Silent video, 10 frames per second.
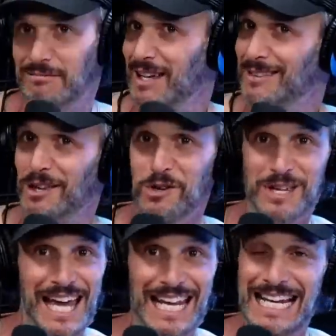think there's
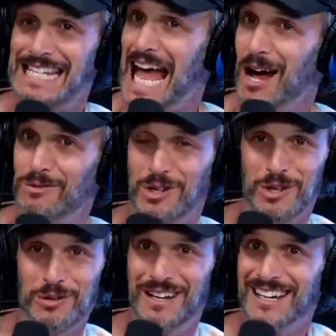any doubt,
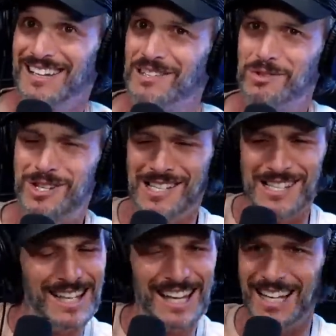dude. So
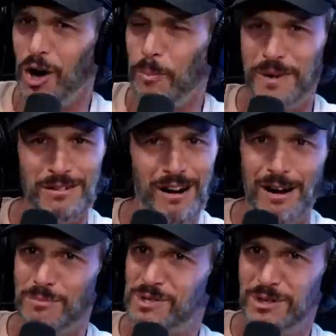just open your
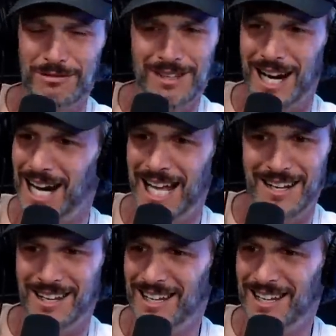arms, dude. Let it in.